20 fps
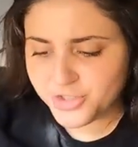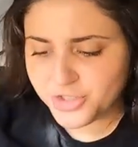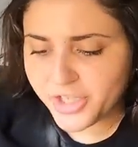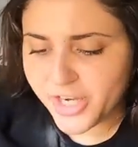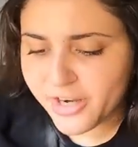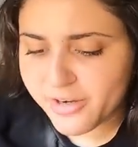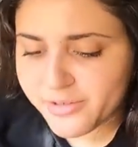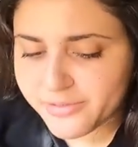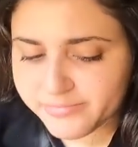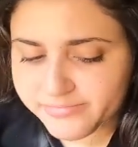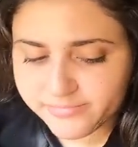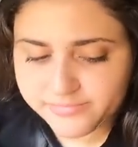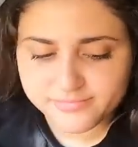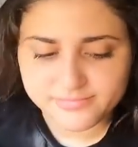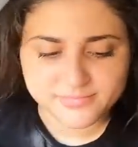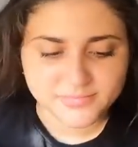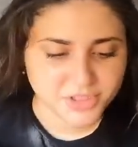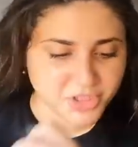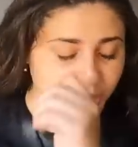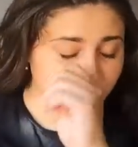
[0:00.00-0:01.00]
Trout,
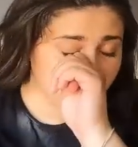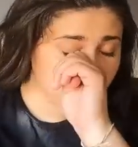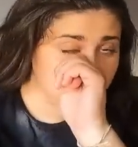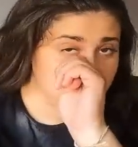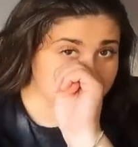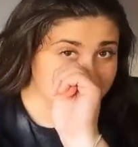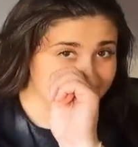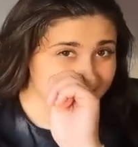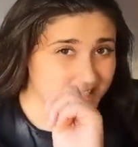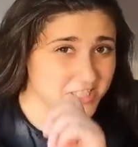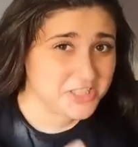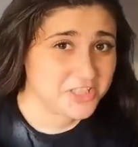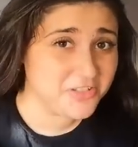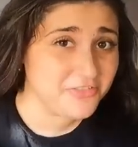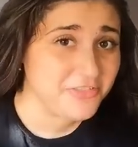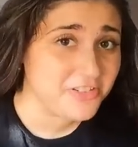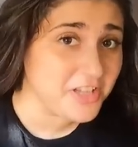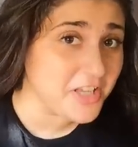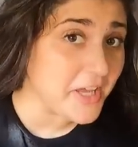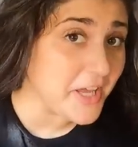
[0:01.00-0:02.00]
super easy
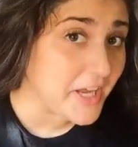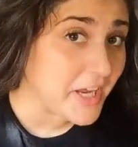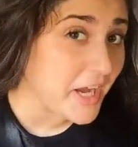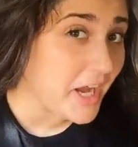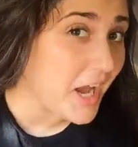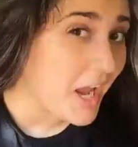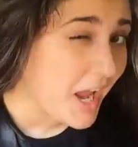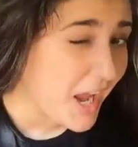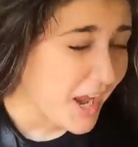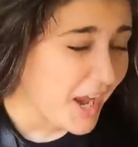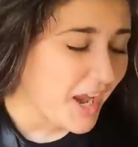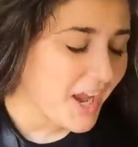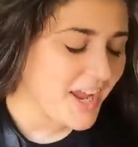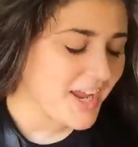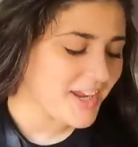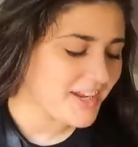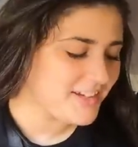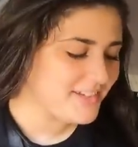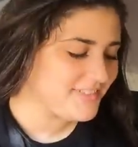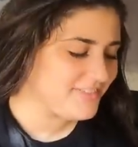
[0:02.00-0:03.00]
to fillet
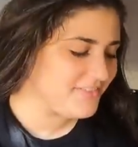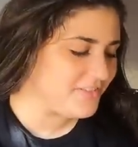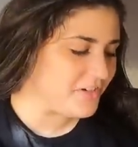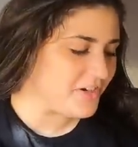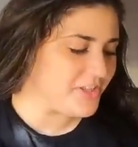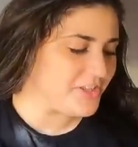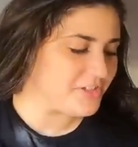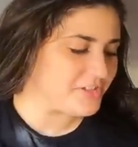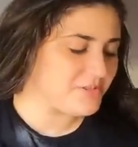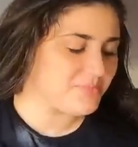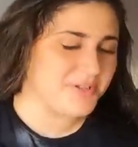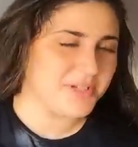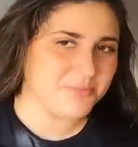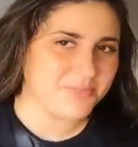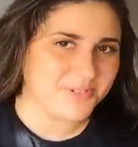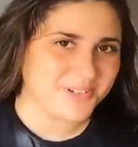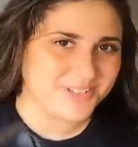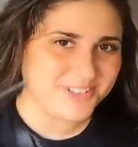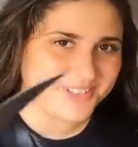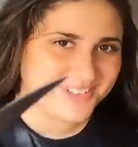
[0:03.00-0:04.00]
for all those
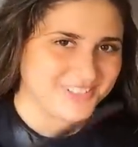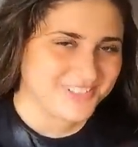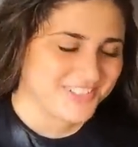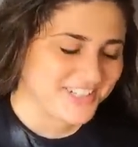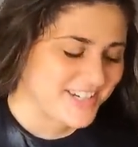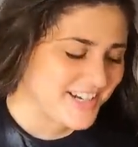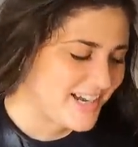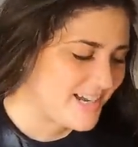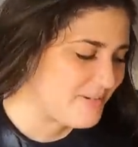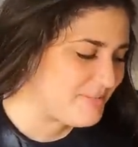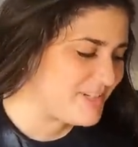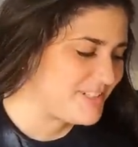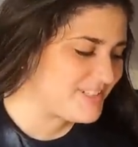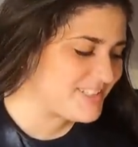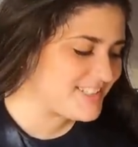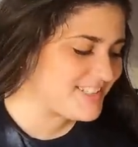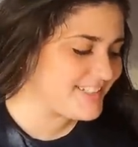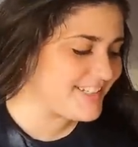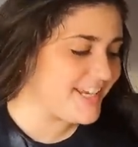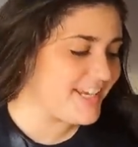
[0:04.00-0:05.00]
people in the
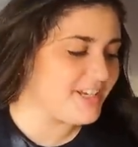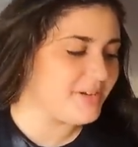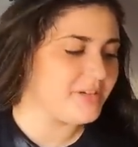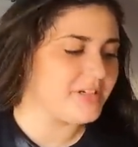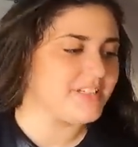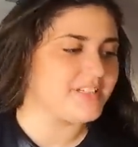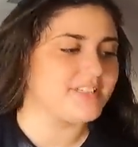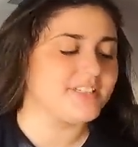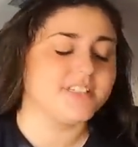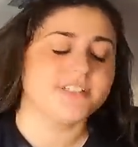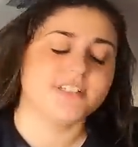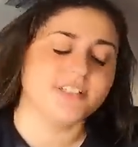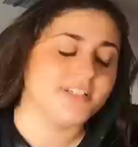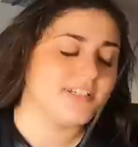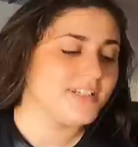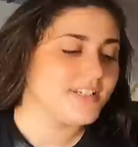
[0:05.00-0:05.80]
comments. Anyways,